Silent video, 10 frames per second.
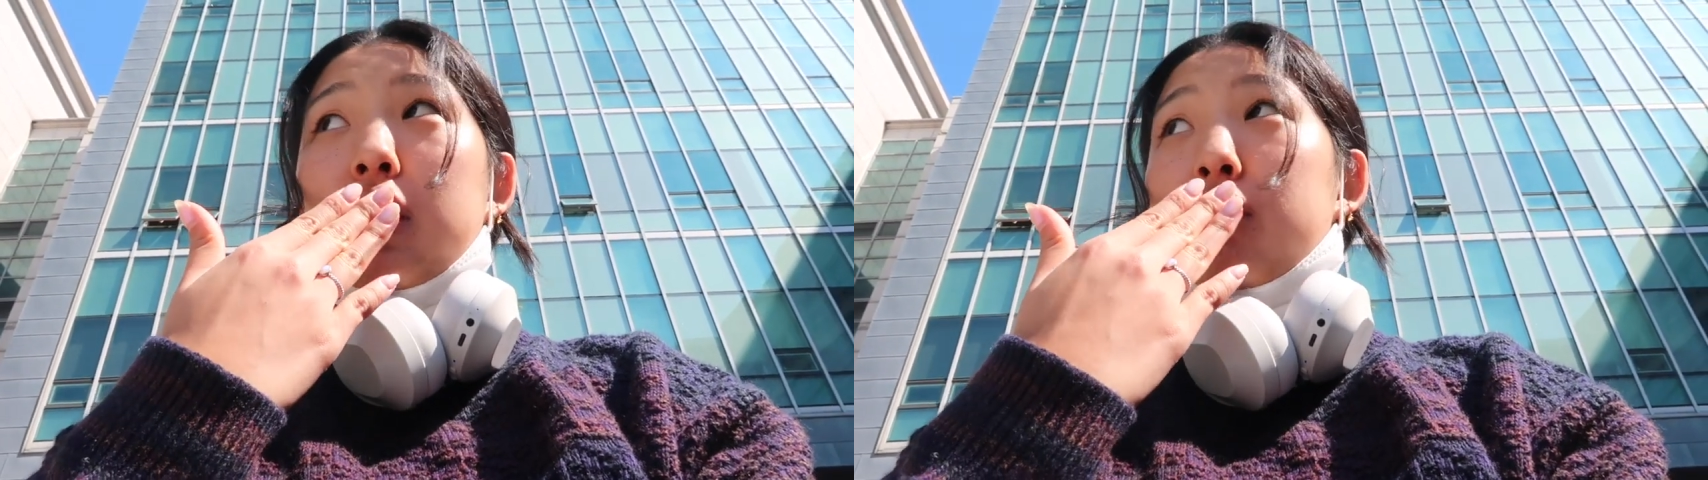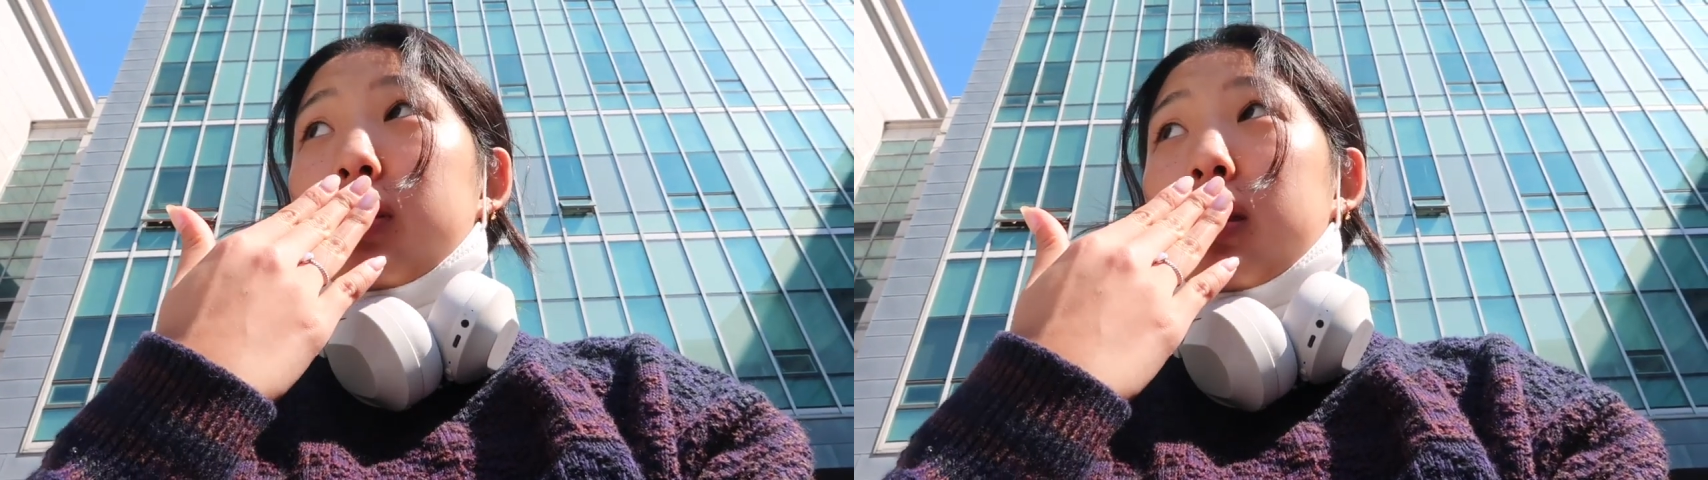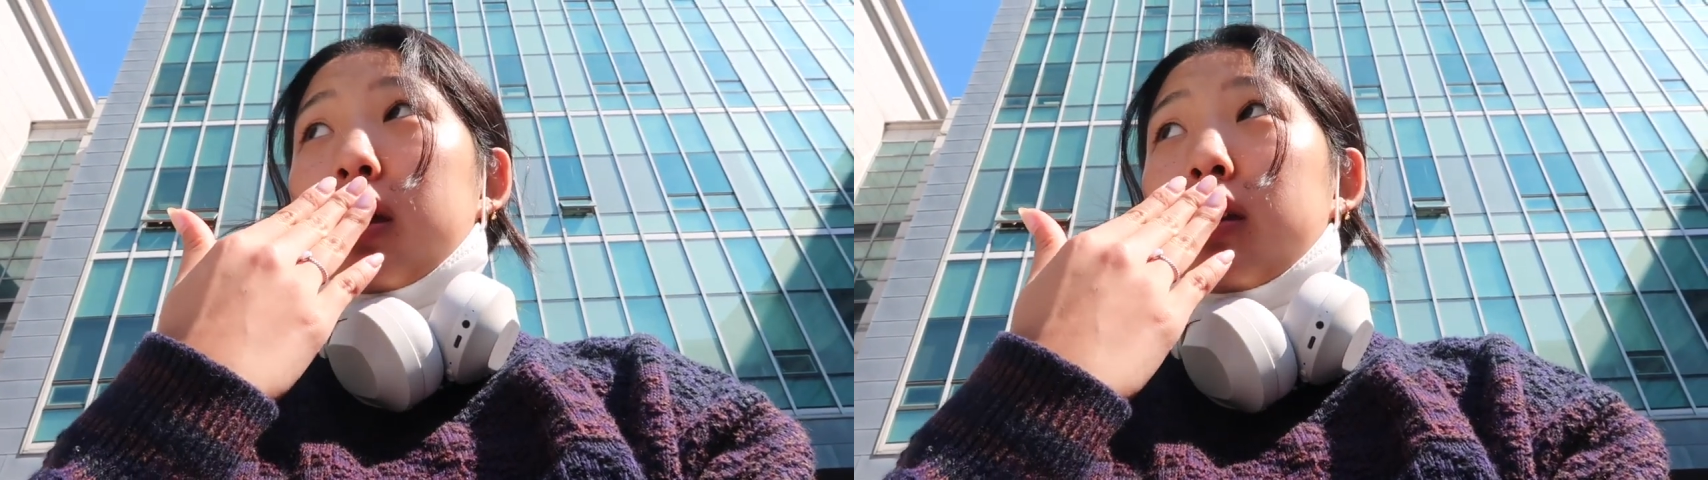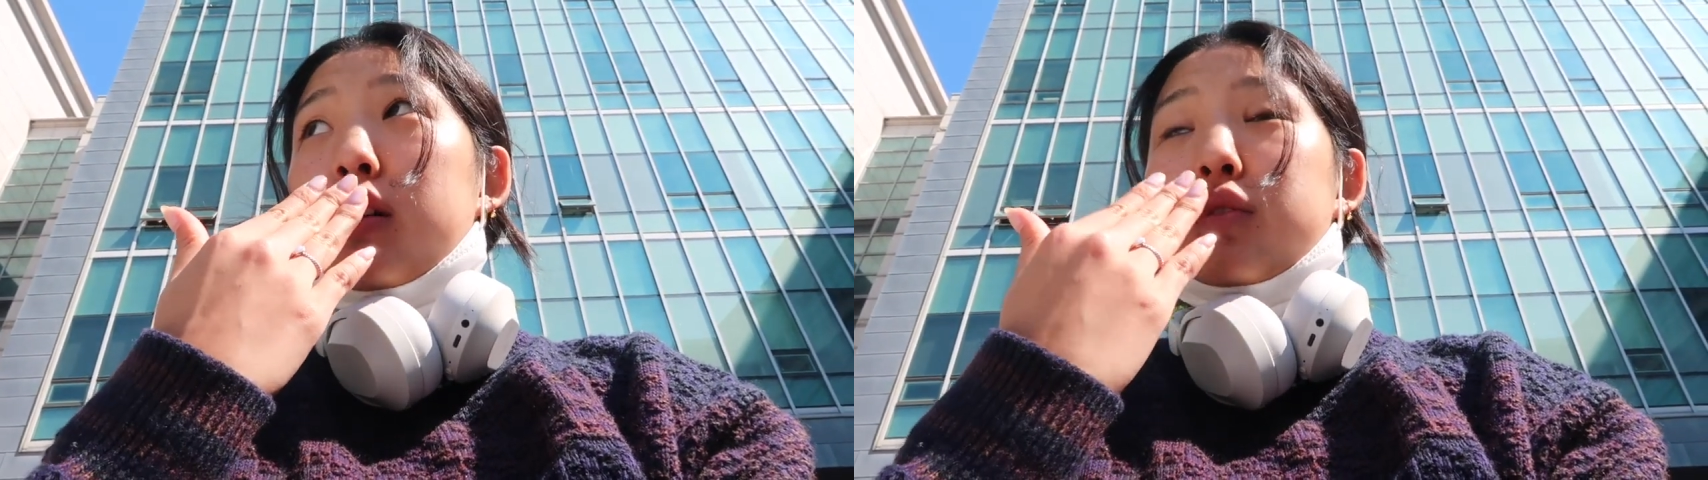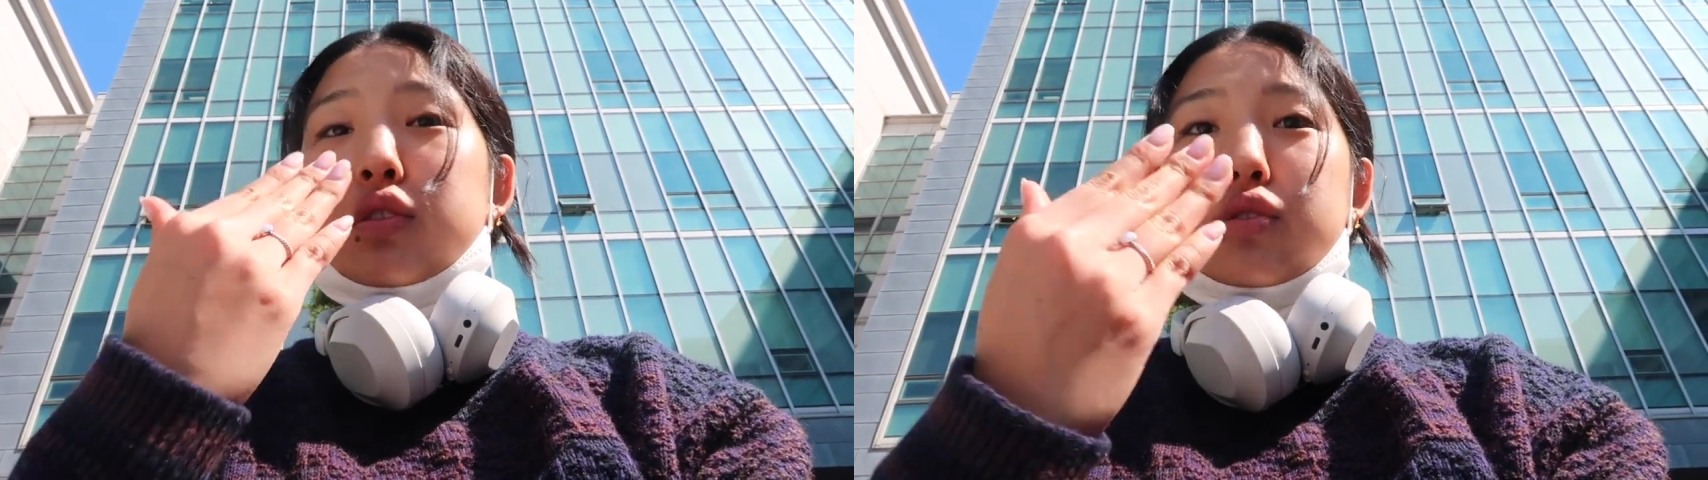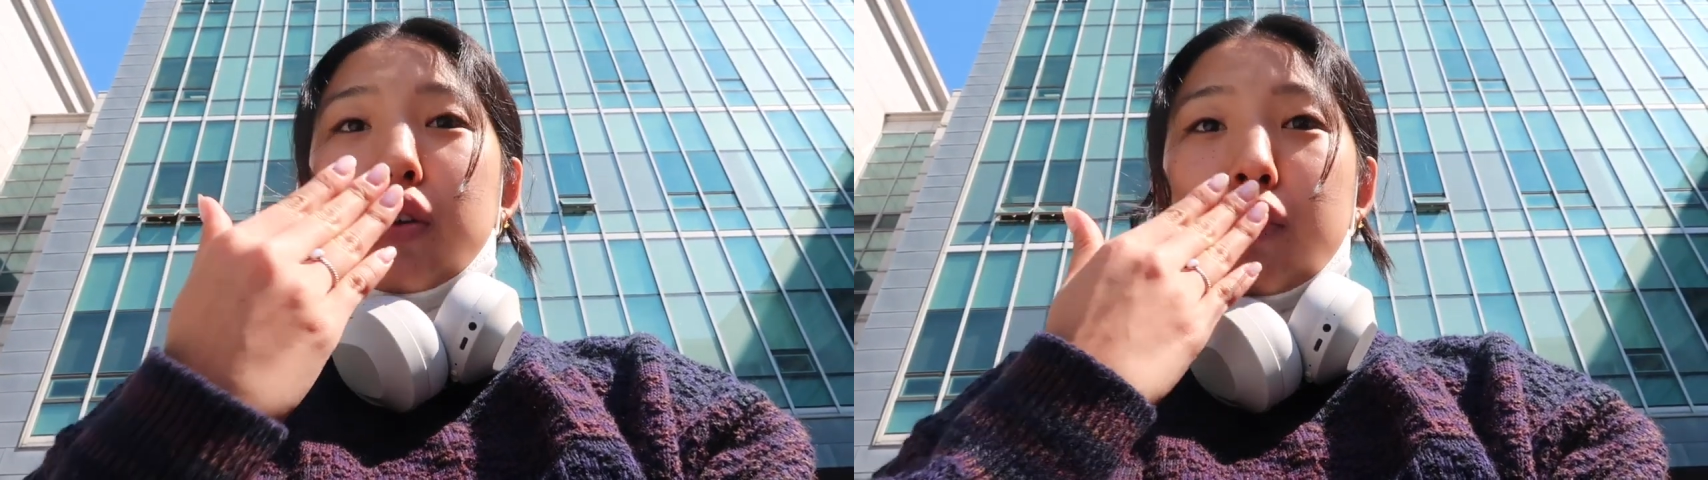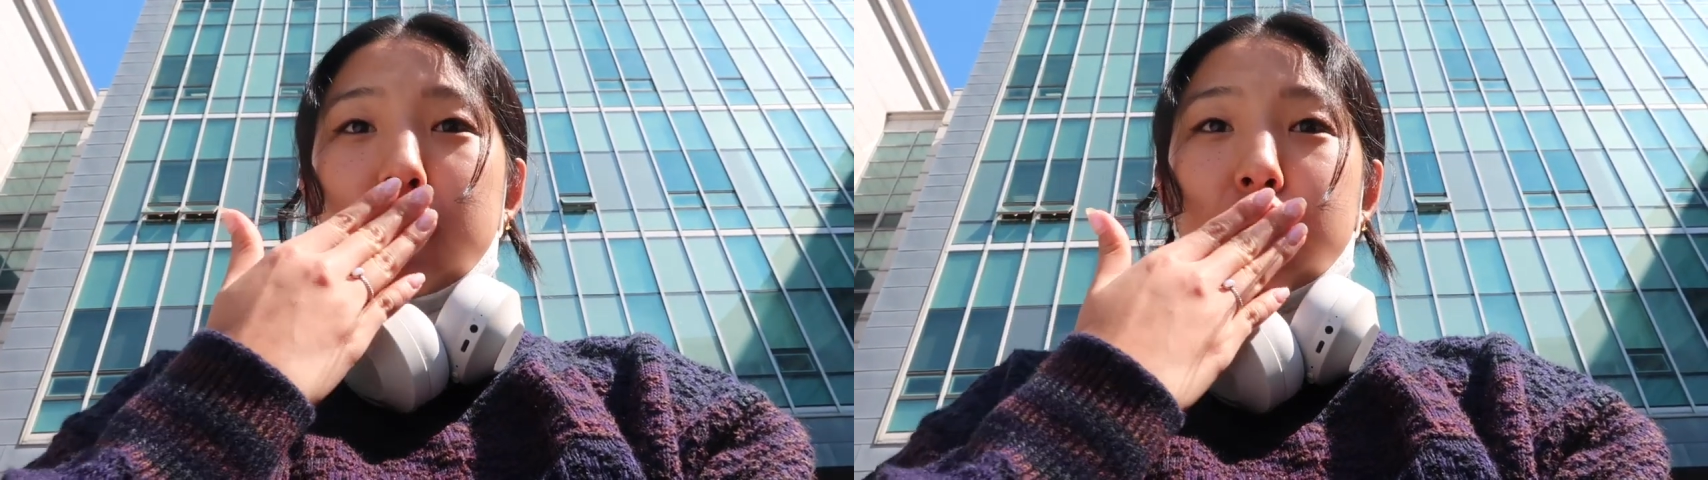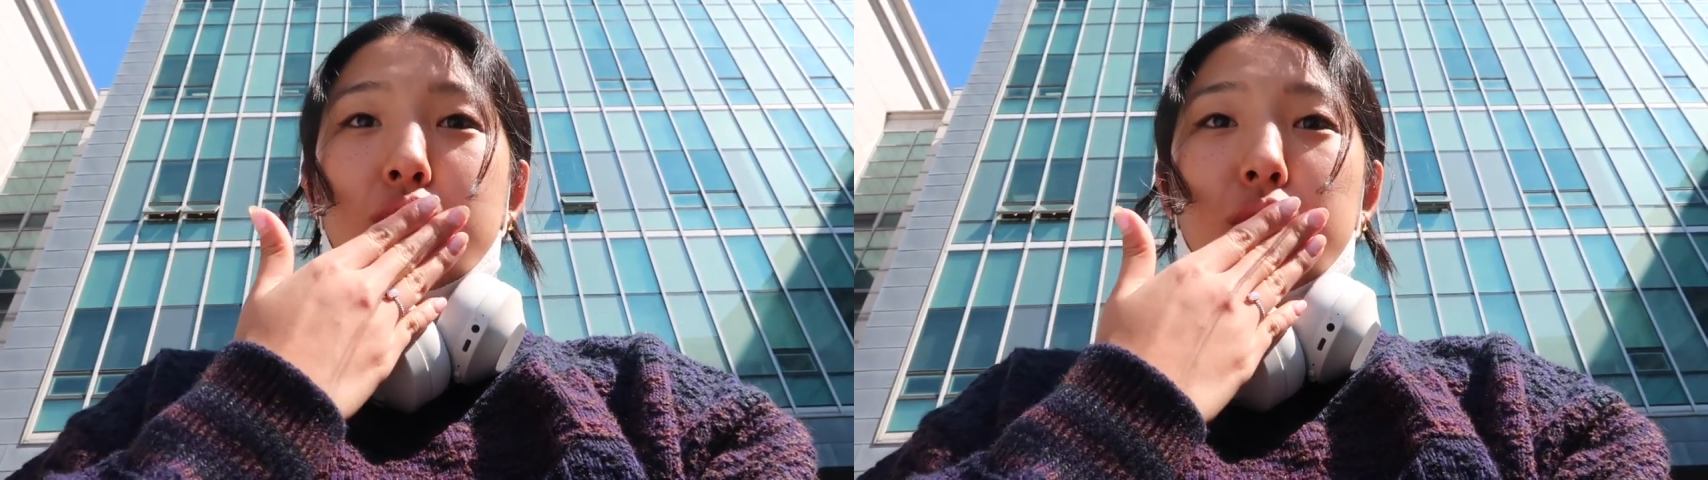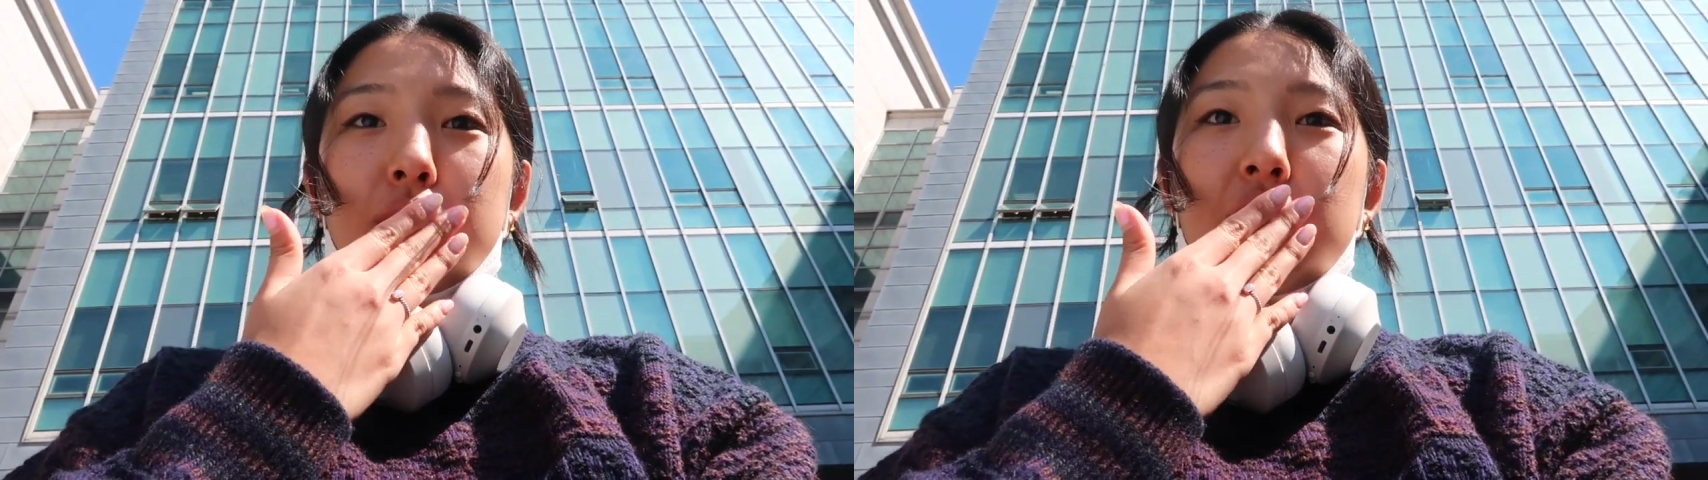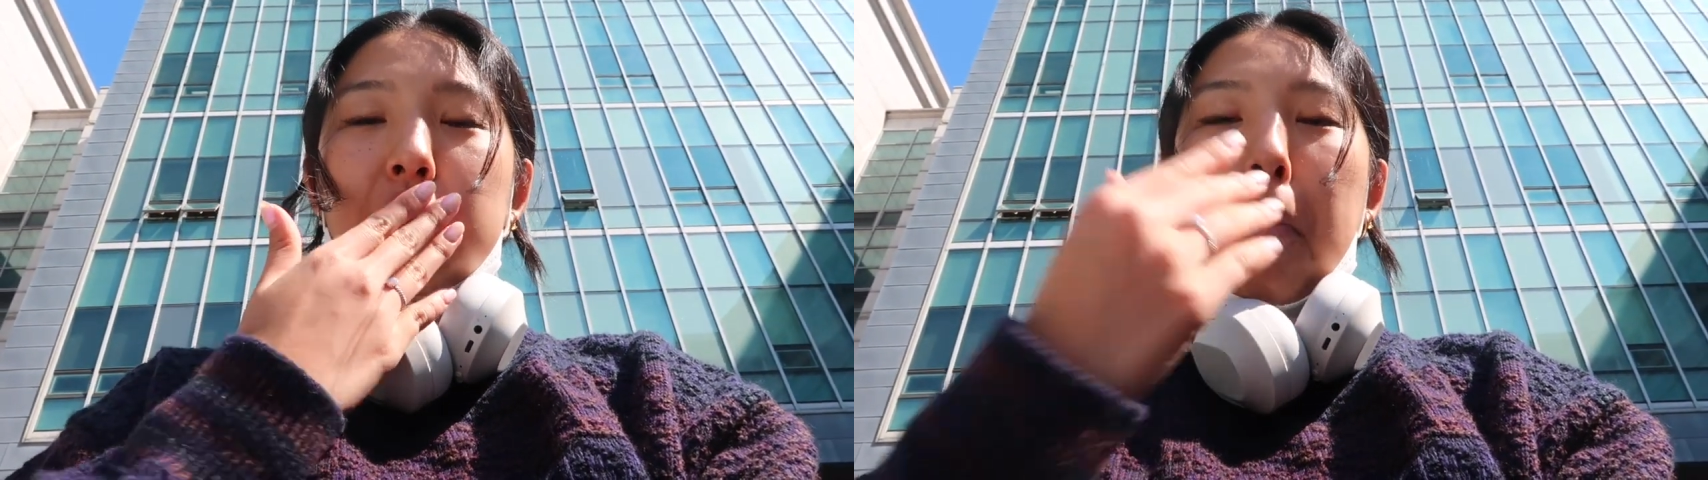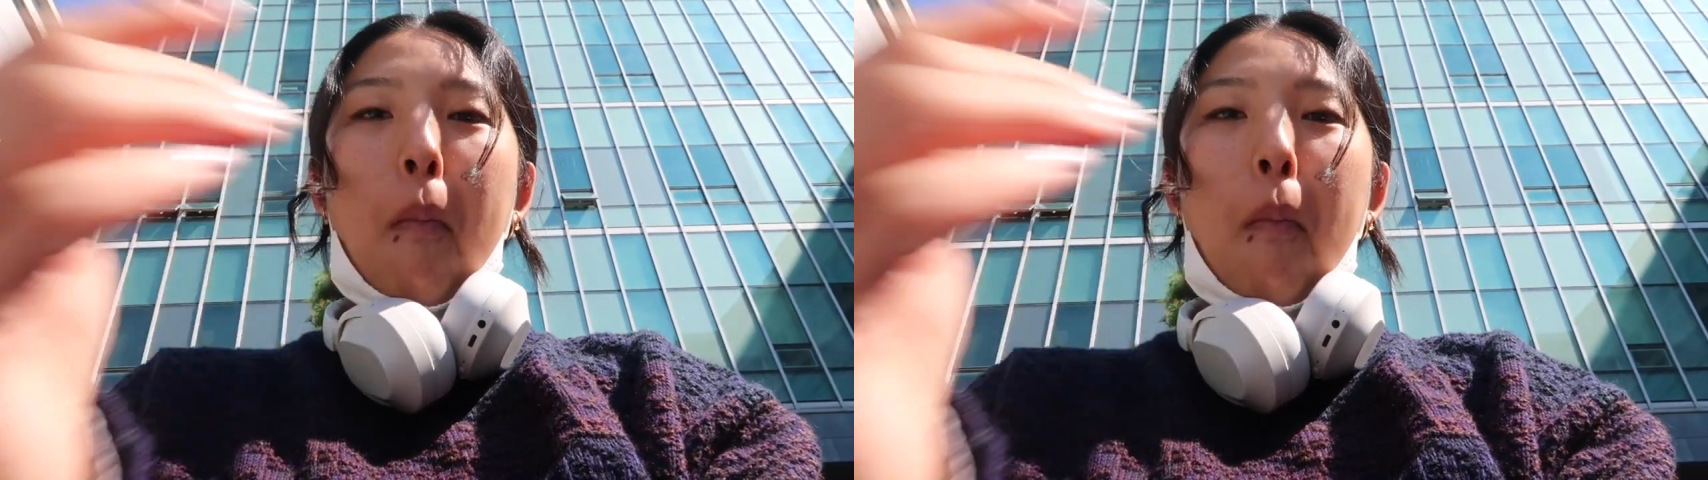every day of the school week. I